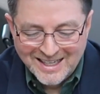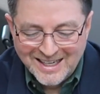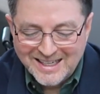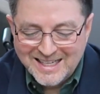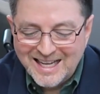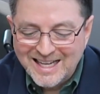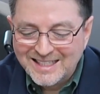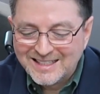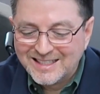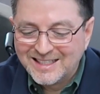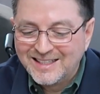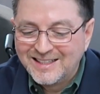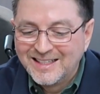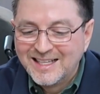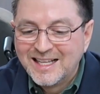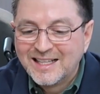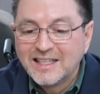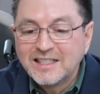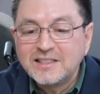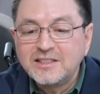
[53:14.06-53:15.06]
Okay, so
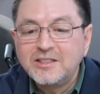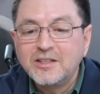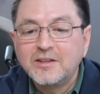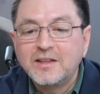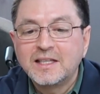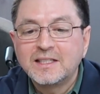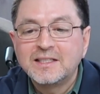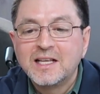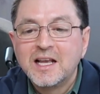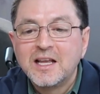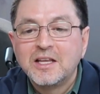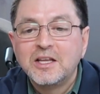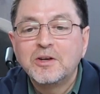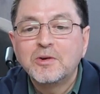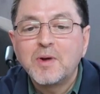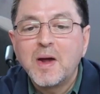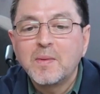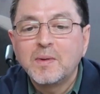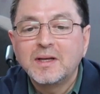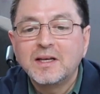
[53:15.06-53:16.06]
let's do this. You
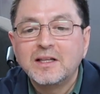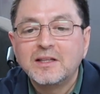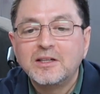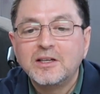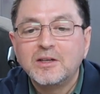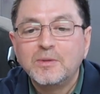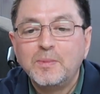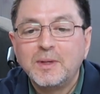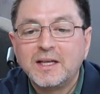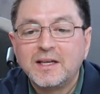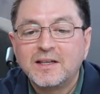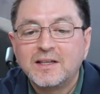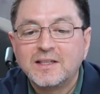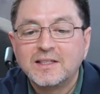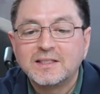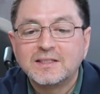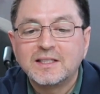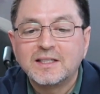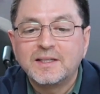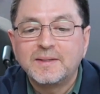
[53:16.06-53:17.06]
know what I'm going to do,
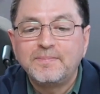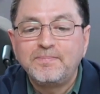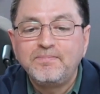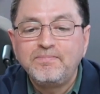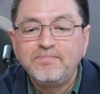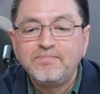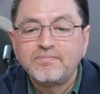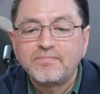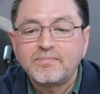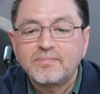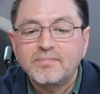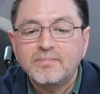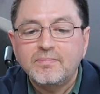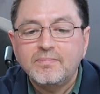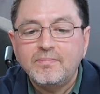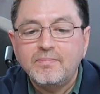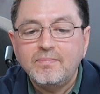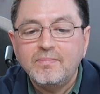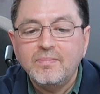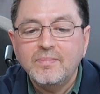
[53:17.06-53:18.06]
because we're
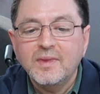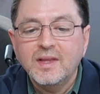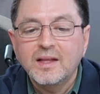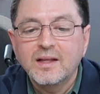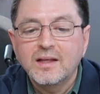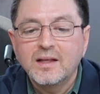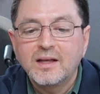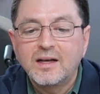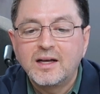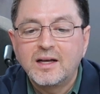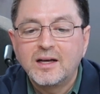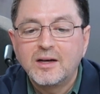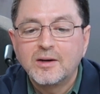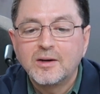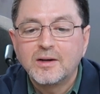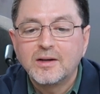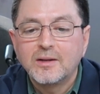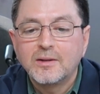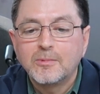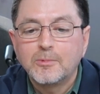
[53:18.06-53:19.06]

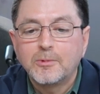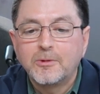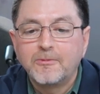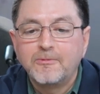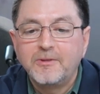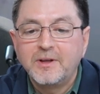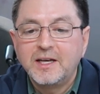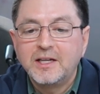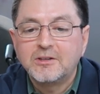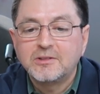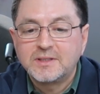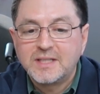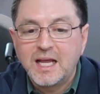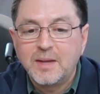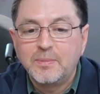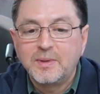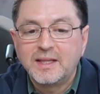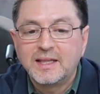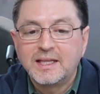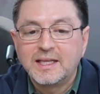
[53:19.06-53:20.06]

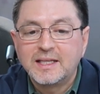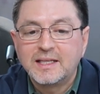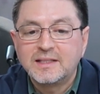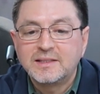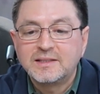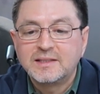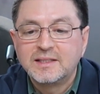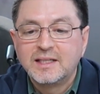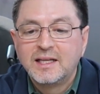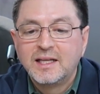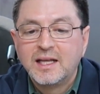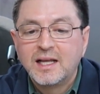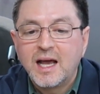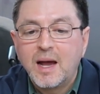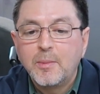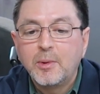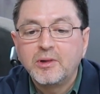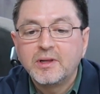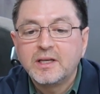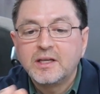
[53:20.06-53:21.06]
videotaping this.
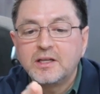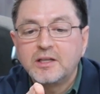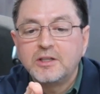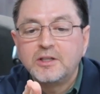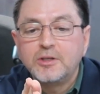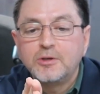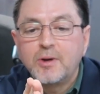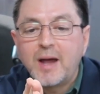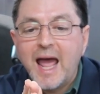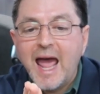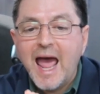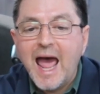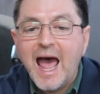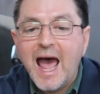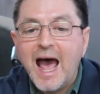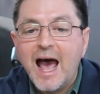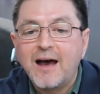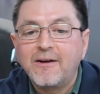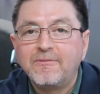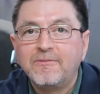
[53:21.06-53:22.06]
I'm only going to do
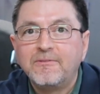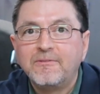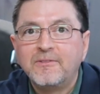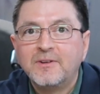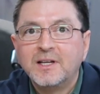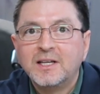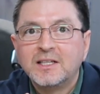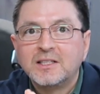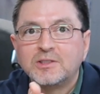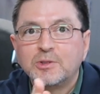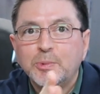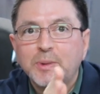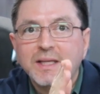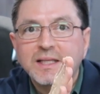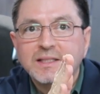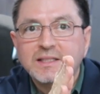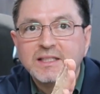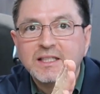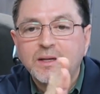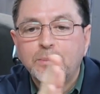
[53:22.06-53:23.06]
half so we
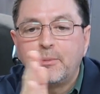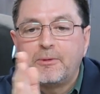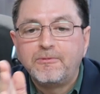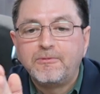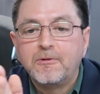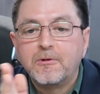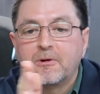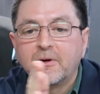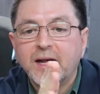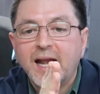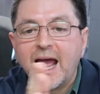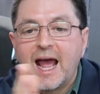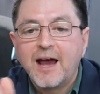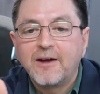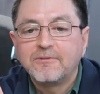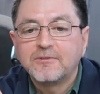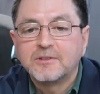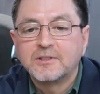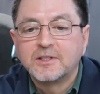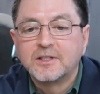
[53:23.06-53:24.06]
can see a before and
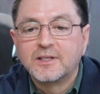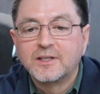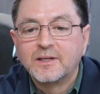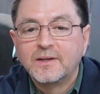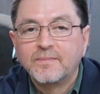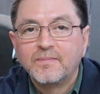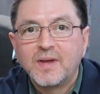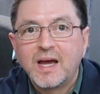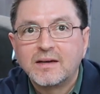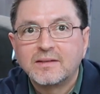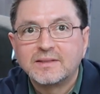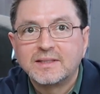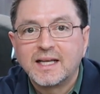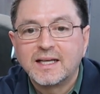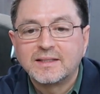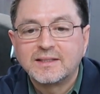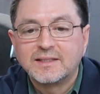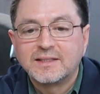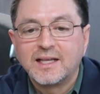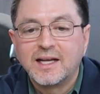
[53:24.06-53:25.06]
after. How does
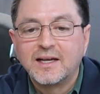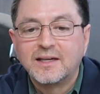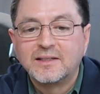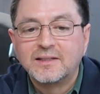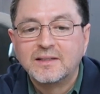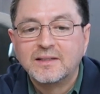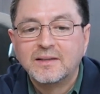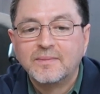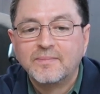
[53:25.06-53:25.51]
that sound?